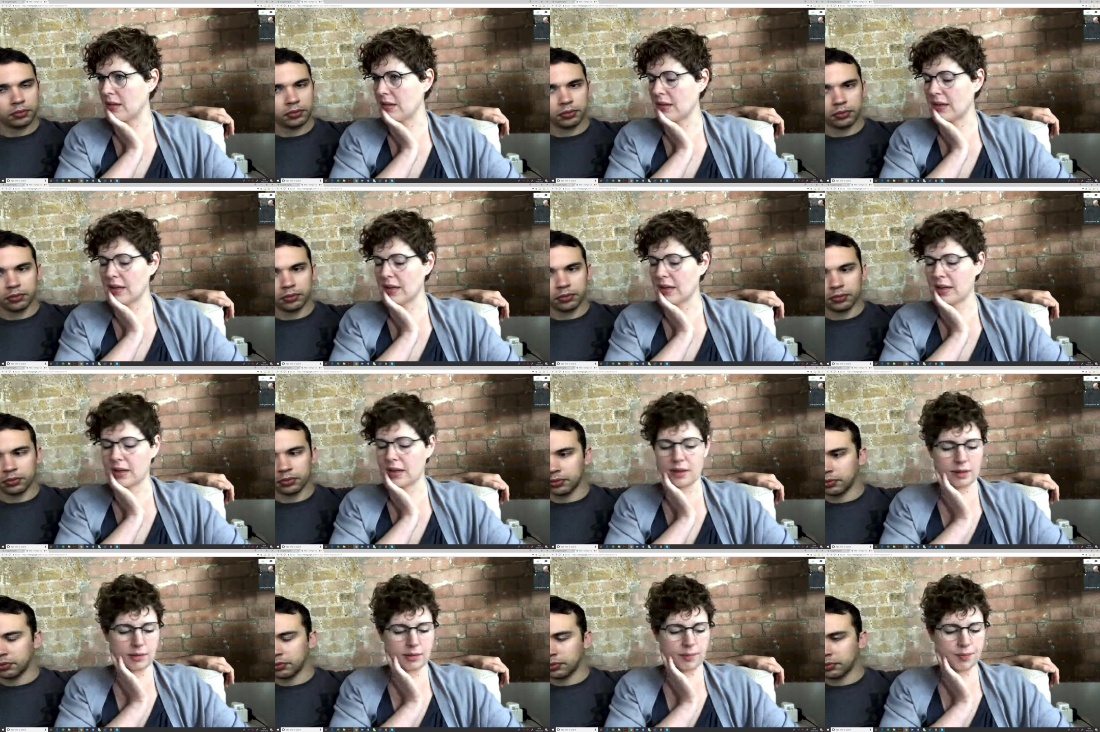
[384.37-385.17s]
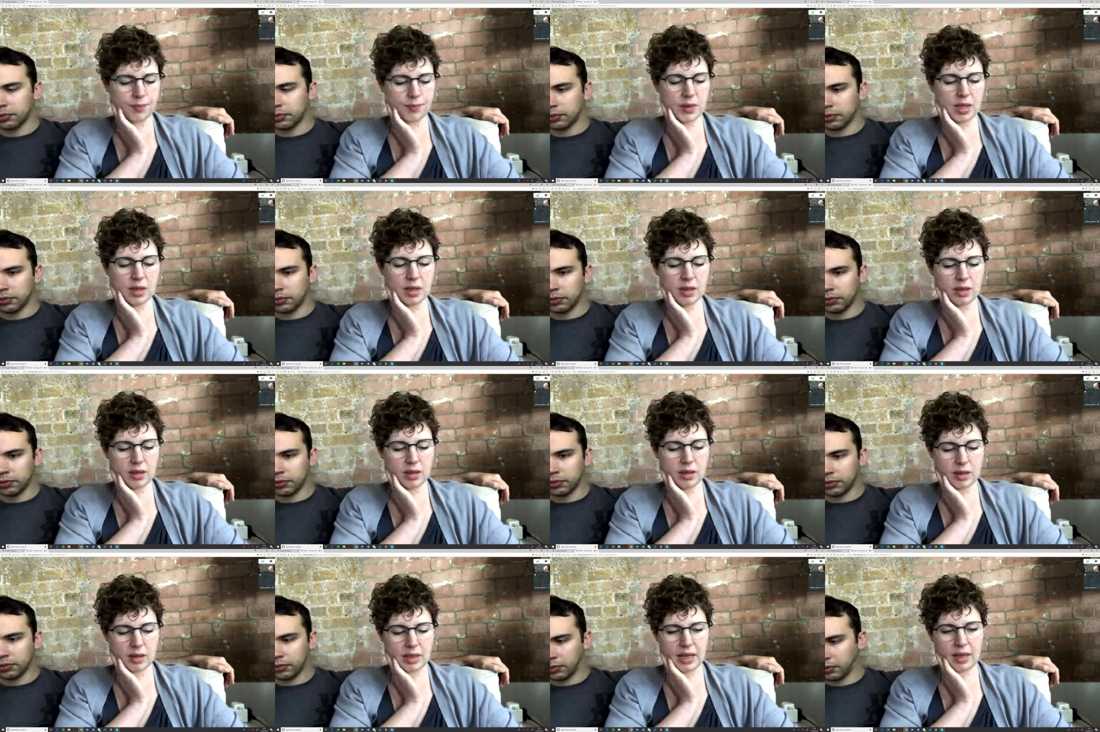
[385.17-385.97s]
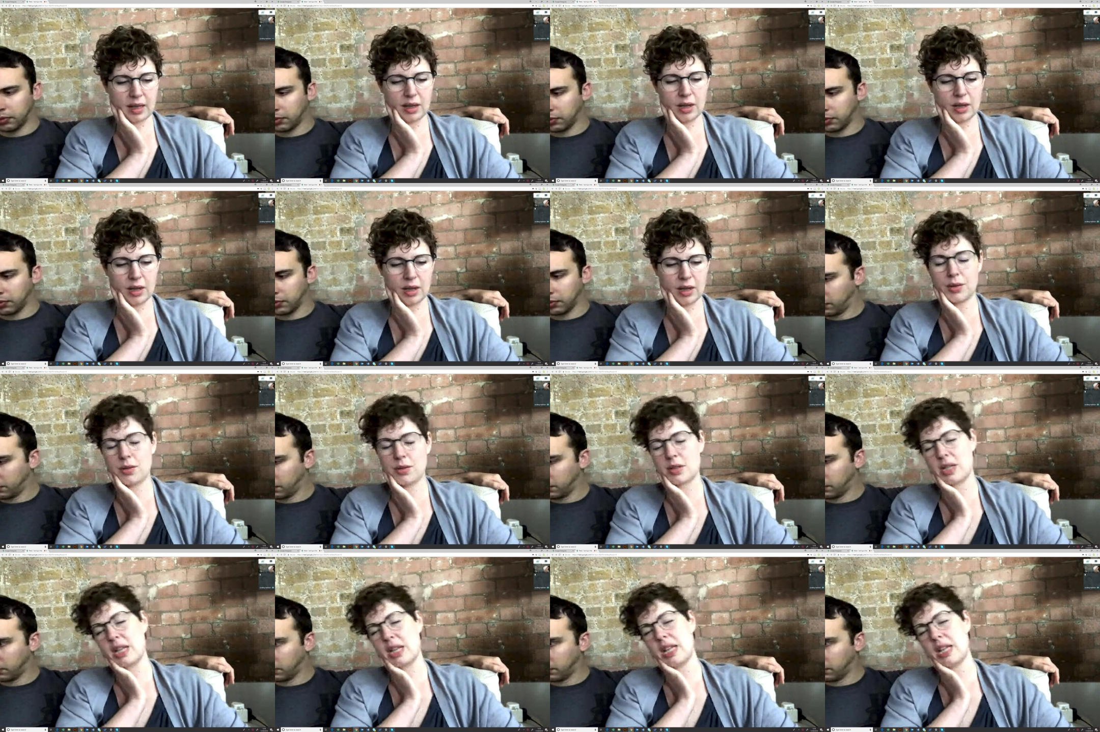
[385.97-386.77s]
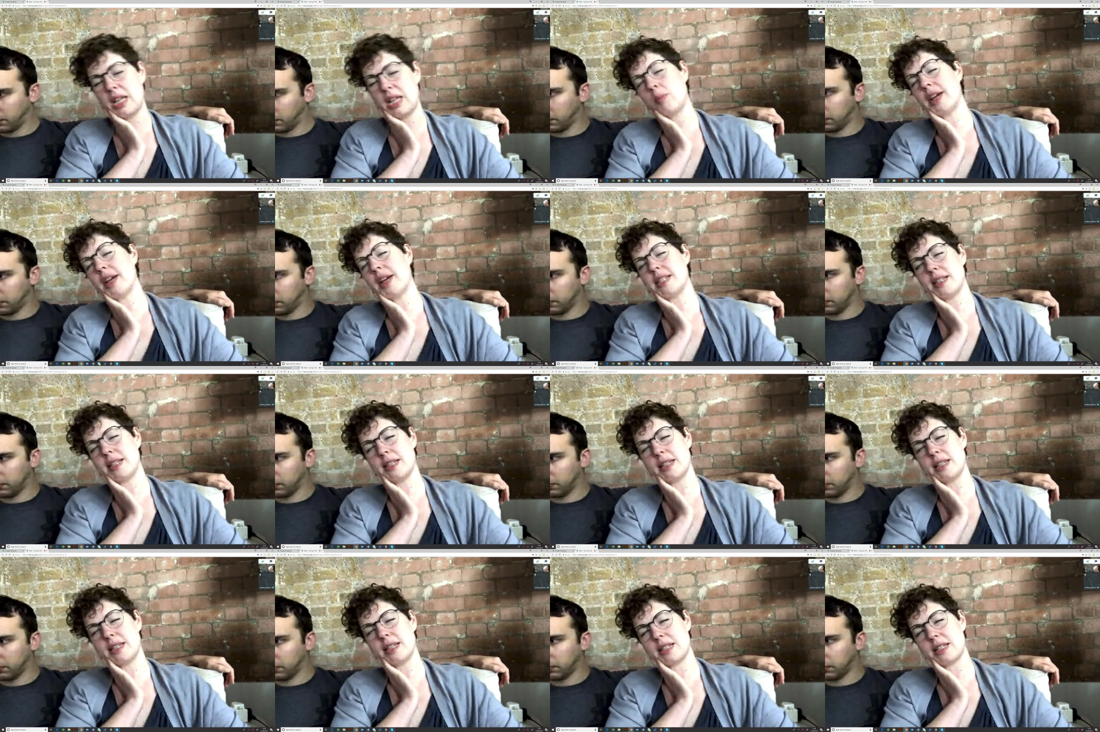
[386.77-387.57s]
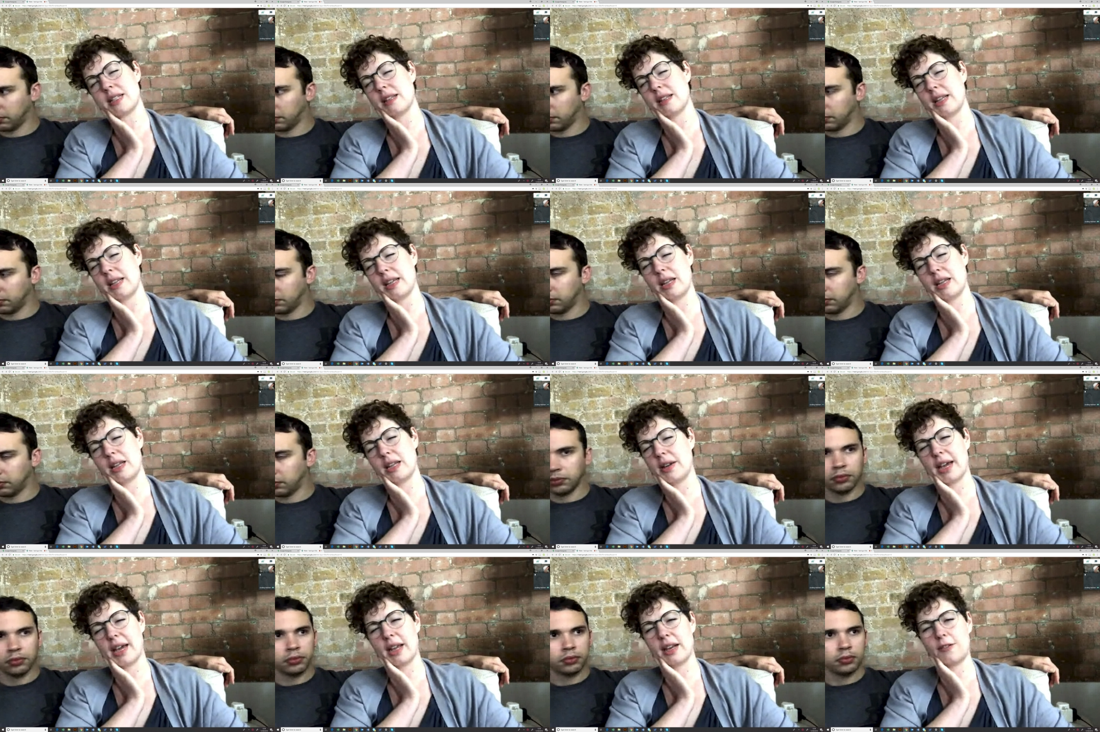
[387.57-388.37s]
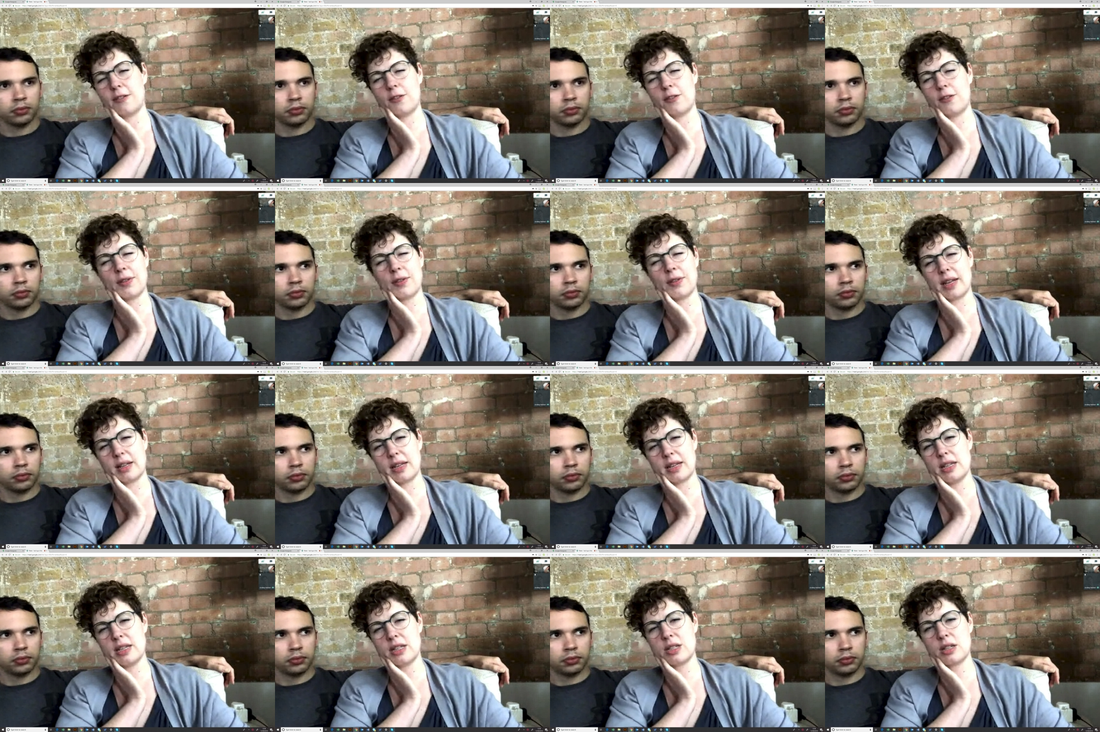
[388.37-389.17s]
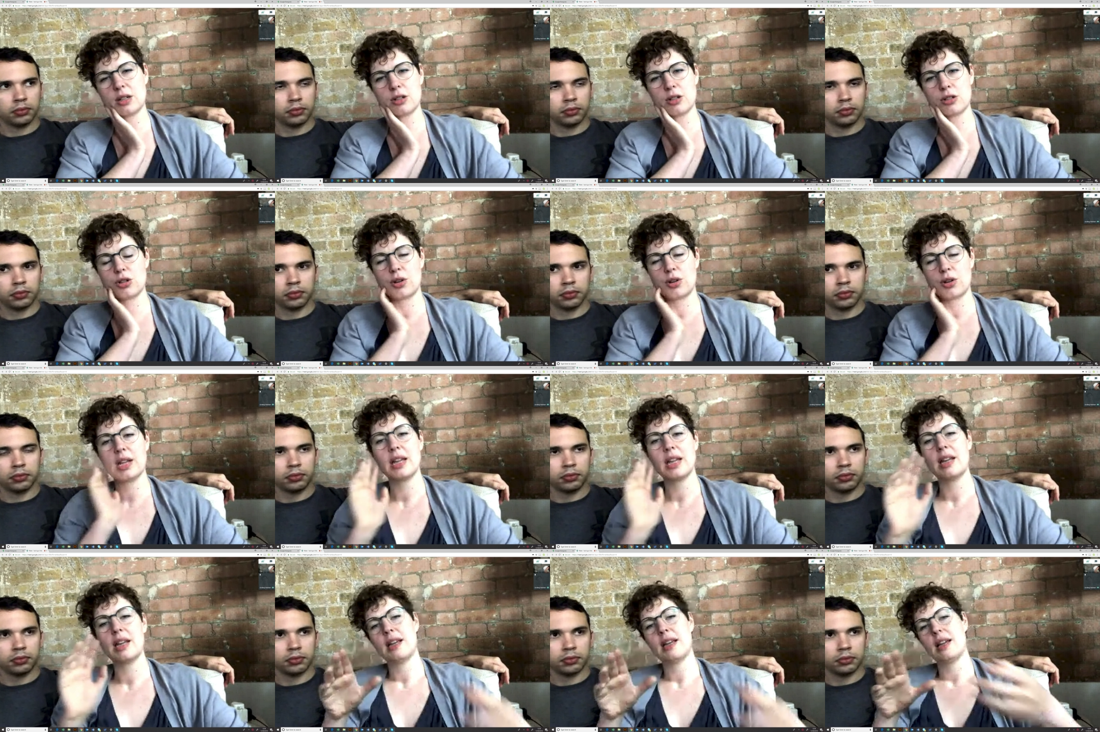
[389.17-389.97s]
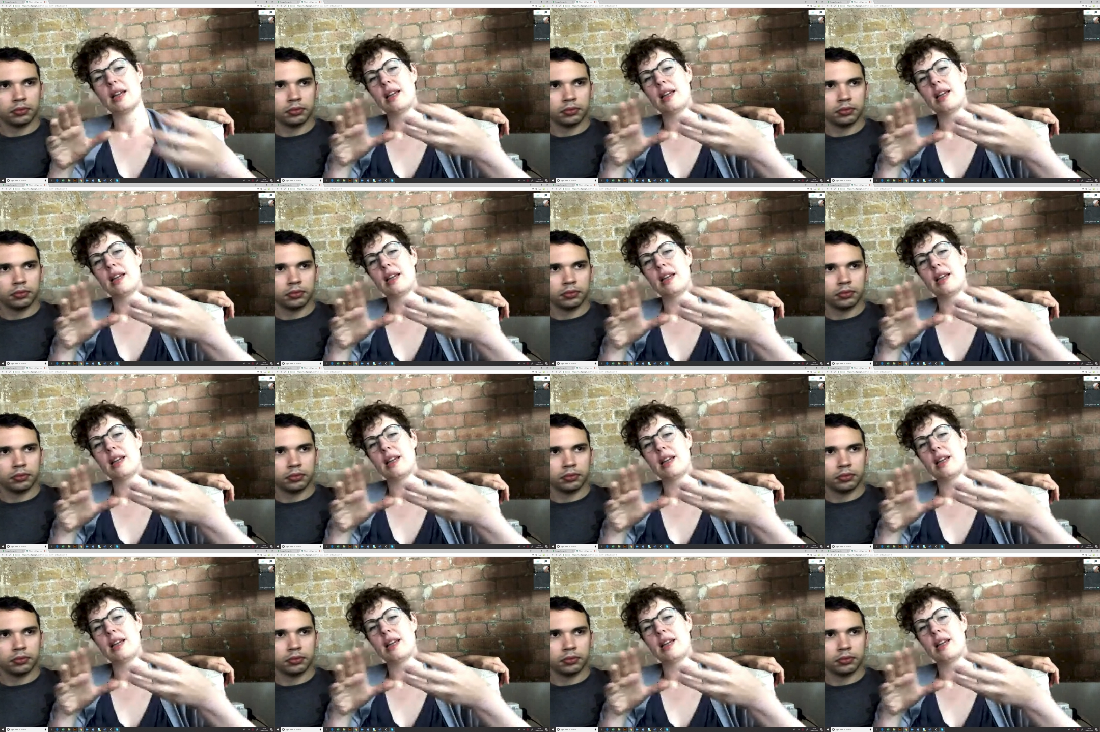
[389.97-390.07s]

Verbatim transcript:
Speaker 1: Uh, they you know those knee braces that you get if you've had knee surgery